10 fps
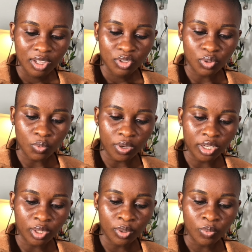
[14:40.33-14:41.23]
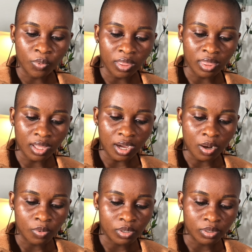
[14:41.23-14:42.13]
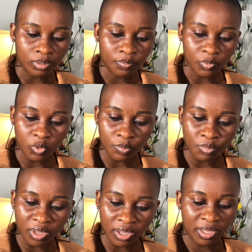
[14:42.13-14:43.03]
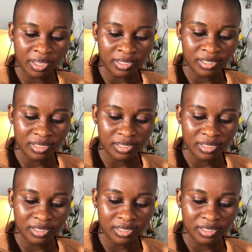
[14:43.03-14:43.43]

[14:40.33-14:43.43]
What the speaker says: So we are done with our homepage.